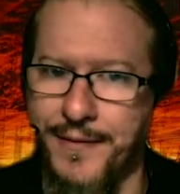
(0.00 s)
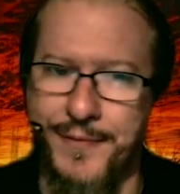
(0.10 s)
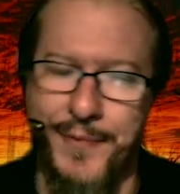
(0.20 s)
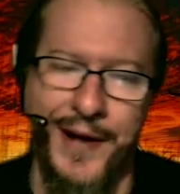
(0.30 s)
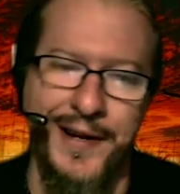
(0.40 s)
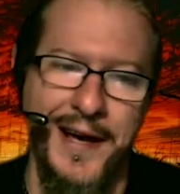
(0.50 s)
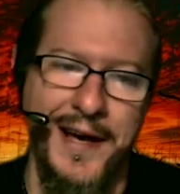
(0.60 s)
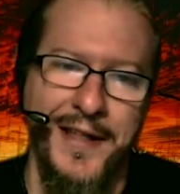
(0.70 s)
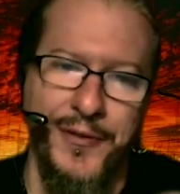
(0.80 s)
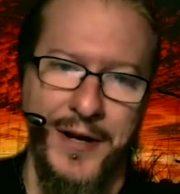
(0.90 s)
But
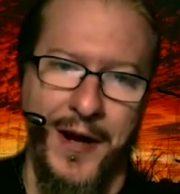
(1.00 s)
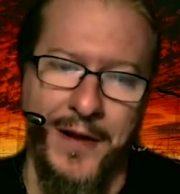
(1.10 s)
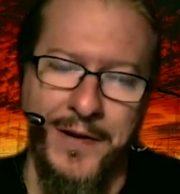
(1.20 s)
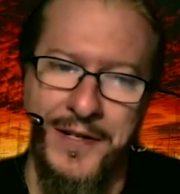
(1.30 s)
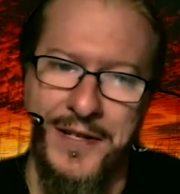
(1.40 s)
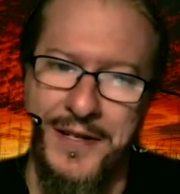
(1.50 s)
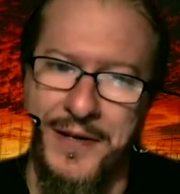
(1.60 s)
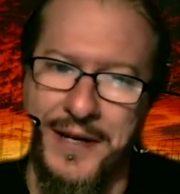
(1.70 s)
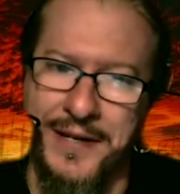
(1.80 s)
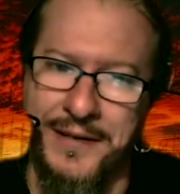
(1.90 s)
$3,
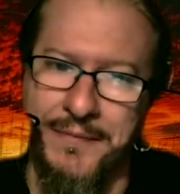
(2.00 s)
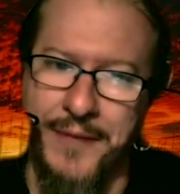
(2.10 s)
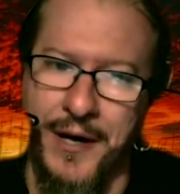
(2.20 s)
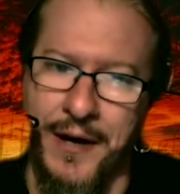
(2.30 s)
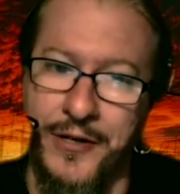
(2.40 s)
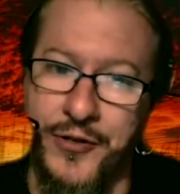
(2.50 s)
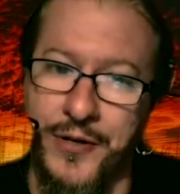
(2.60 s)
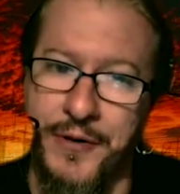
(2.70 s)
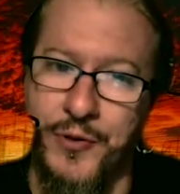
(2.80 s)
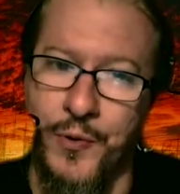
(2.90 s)
you can
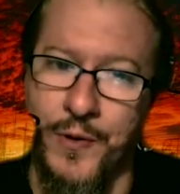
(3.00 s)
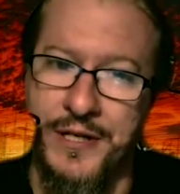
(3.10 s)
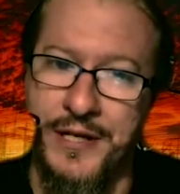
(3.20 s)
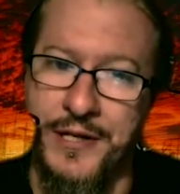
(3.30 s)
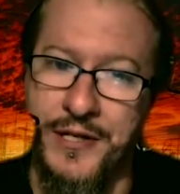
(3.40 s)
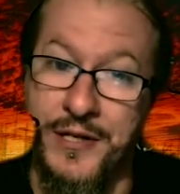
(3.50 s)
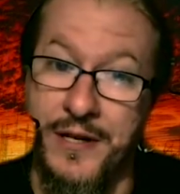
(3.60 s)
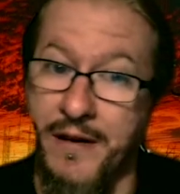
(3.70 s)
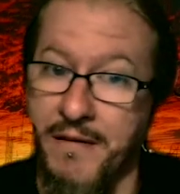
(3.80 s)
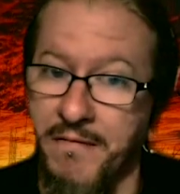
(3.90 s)
contribute towards this
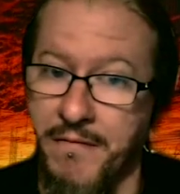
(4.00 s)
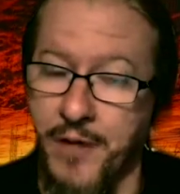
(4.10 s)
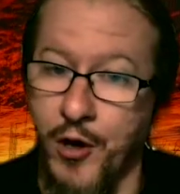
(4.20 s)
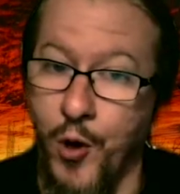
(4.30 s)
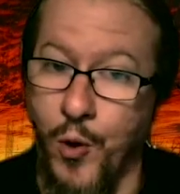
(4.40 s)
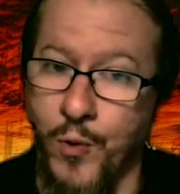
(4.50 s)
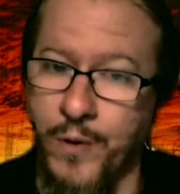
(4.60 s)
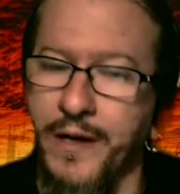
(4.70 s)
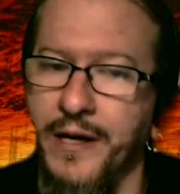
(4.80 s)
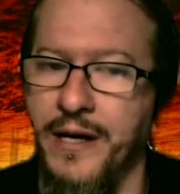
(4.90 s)

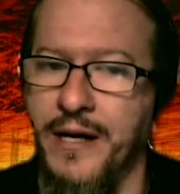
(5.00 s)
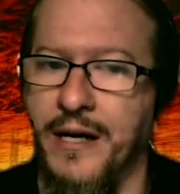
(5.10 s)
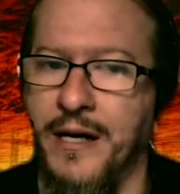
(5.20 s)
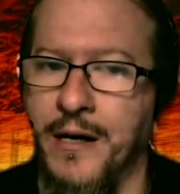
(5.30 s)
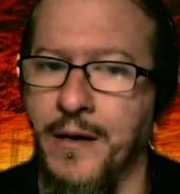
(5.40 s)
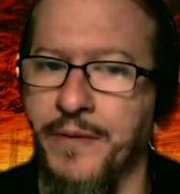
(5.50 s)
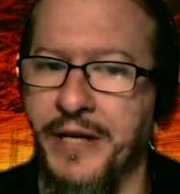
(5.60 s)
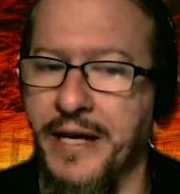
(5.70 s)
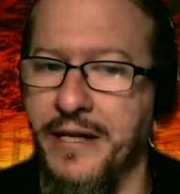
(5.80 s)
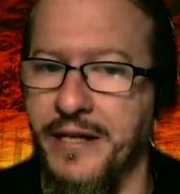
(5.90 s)
goal to
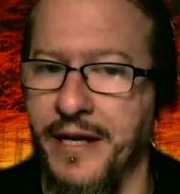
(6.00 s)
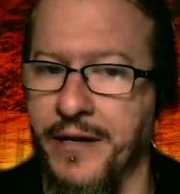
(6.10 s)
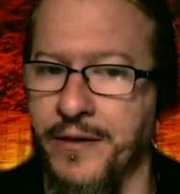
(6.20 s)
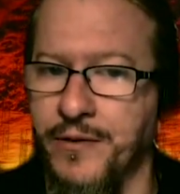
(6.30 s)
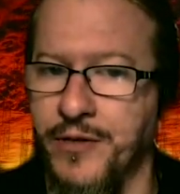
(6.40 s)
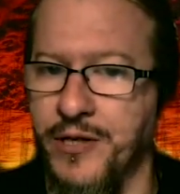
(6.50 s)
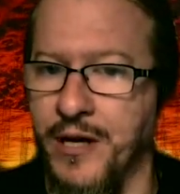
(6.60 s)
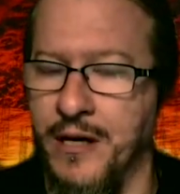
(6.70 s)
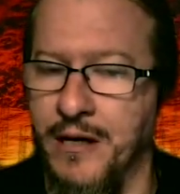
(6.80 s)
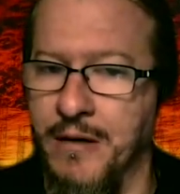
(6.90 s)
get Dingo's,
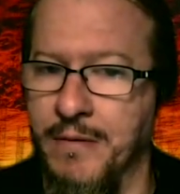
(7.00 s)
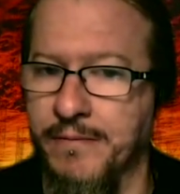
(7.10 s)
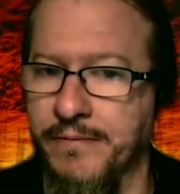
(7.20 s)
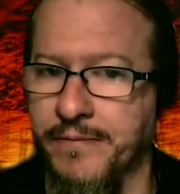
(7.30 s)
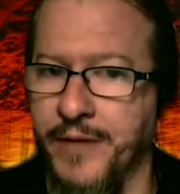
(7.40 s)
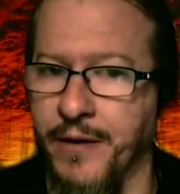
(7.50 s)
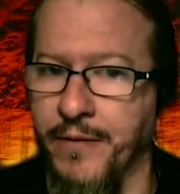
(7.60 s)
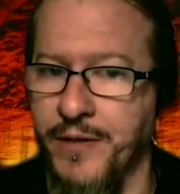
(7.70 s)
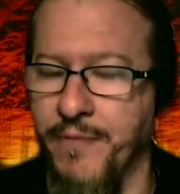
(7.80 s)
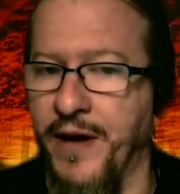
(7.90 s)
you know,
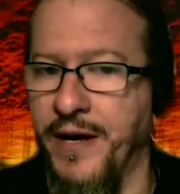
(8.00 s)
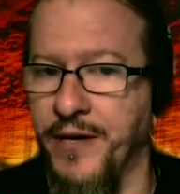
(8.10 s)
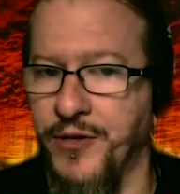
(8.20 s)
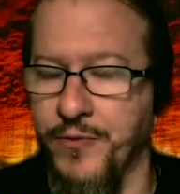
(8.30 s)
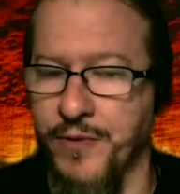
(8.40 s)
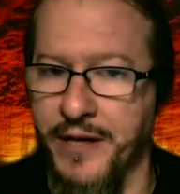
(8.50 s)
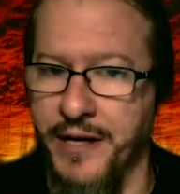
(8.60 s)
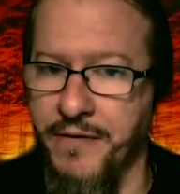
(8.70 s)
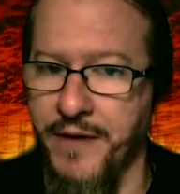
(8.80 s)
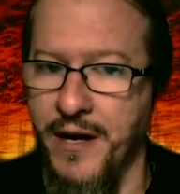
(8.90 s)
some financial
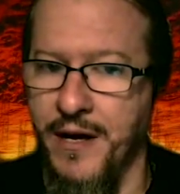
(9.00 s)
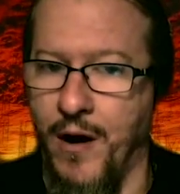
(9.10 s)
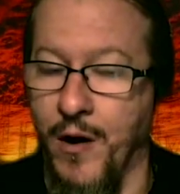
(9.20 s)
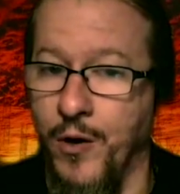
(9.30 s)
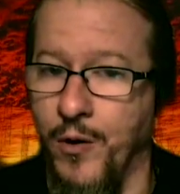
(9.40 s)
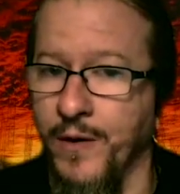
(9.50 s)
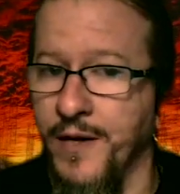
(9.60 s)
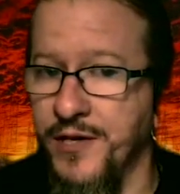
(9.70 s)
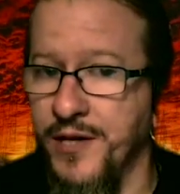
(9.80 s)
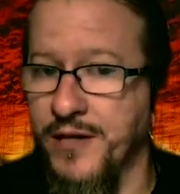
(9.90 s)
relief. Our goal
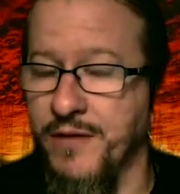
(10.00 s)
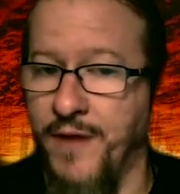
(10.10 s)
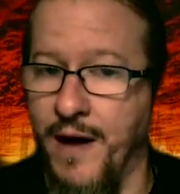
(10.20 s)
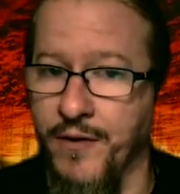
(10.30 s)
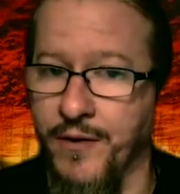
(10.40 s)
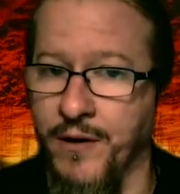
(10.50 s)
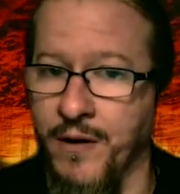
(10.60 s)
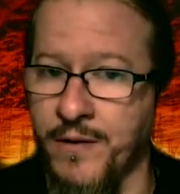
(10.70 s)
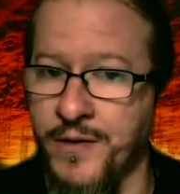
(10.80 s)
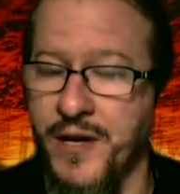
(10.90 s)
is set to
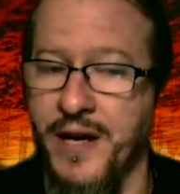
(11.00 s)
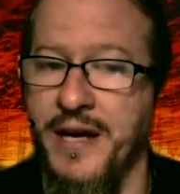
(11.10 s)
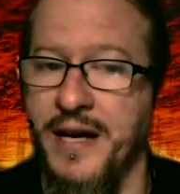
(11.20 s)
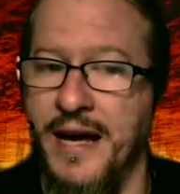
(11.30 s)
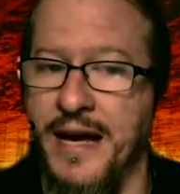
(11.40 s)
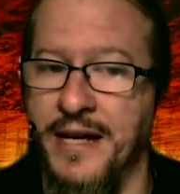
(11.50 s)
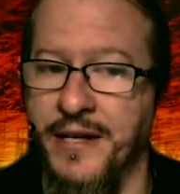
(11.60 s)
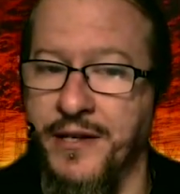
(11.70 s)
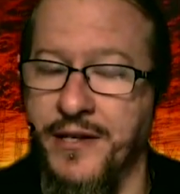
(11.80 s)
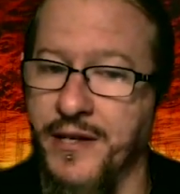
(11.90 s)
$500.
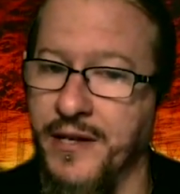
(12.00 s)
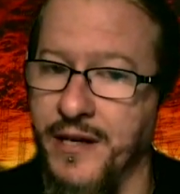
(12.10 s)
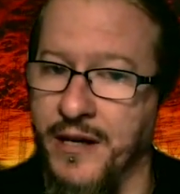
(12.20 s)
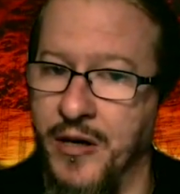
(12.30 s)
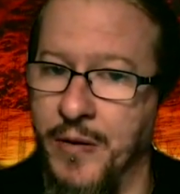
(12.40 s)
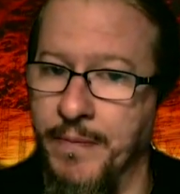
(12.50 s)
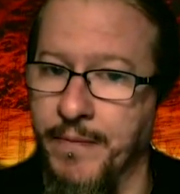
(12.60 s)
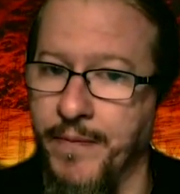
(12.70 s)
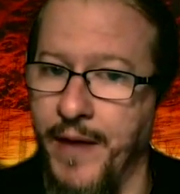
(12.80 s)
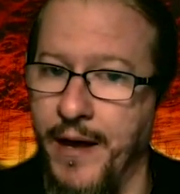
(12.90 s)
And
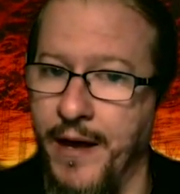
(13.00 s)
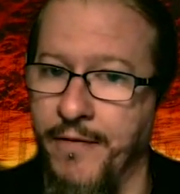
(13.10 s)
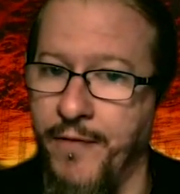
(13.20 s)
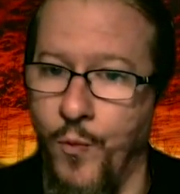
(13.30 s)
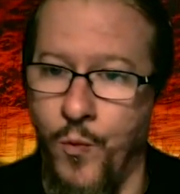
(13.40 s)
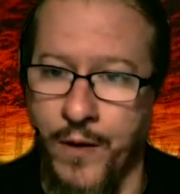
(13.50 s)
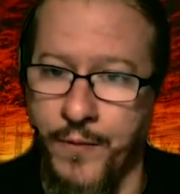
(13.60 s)
if one